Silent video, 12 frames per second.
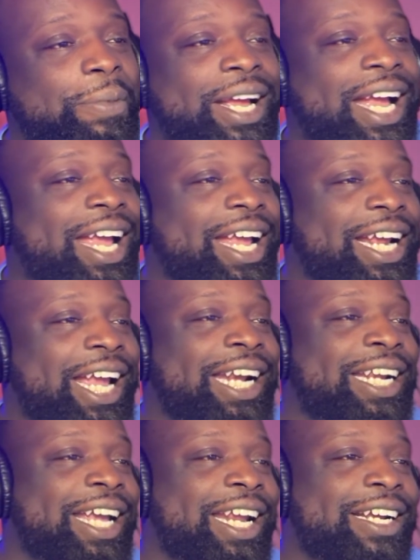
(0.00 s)
I had
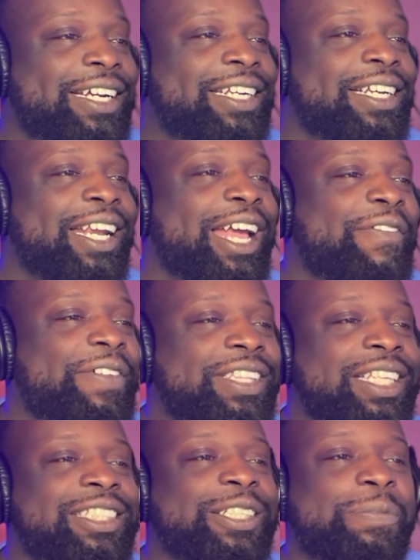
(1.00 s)
got a good little laugh at
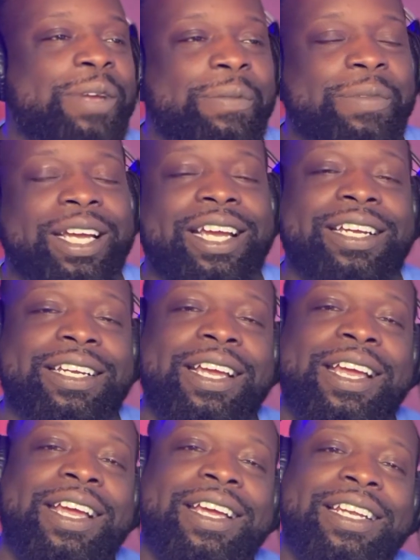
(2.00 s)
that shit, man. But hey,
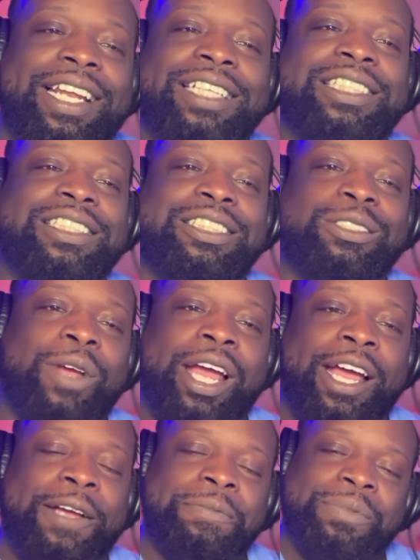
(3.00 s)
like, share,
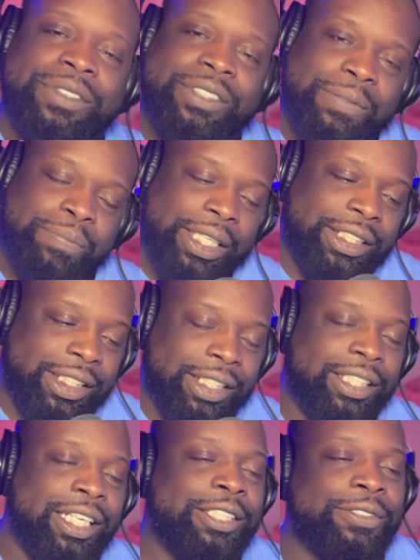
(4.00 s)
subscribe. Make sure
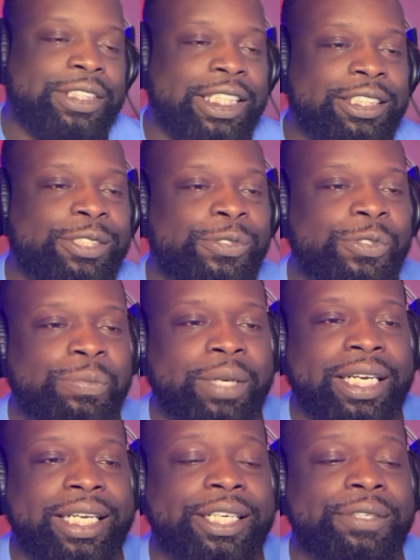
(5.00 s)
you got them stay tuned,
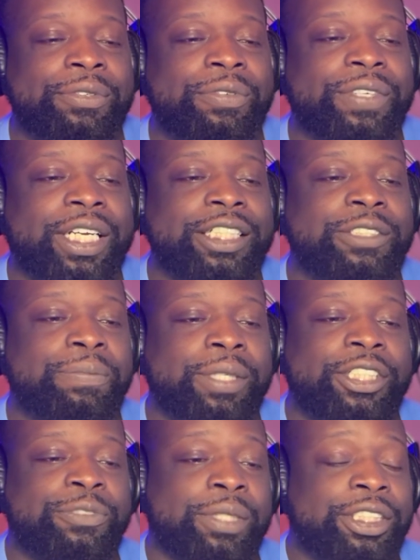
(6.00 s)
man, and hit the notification
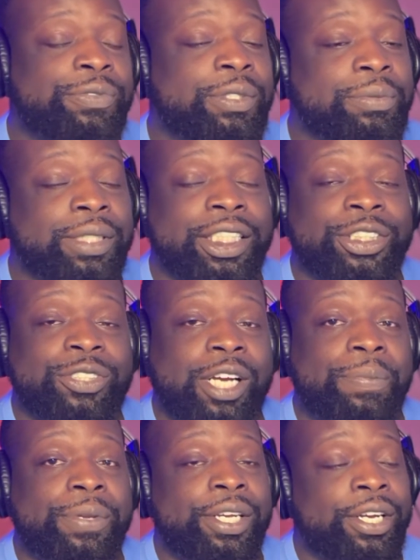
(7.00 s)
bells, man, so when them things
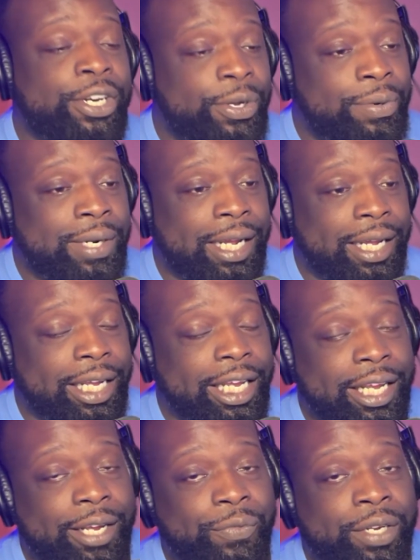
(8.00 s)
drop, you'll know.
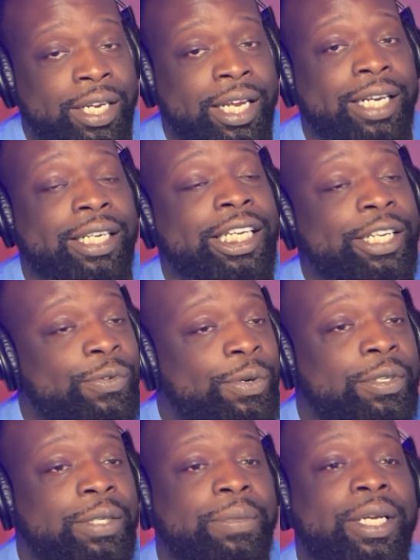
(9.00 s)
And we can get to keep
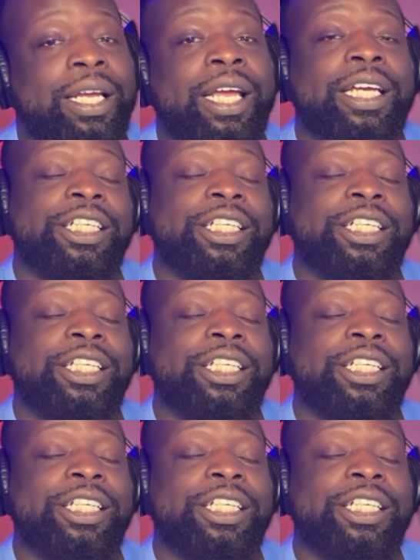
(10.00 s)
rolling, man.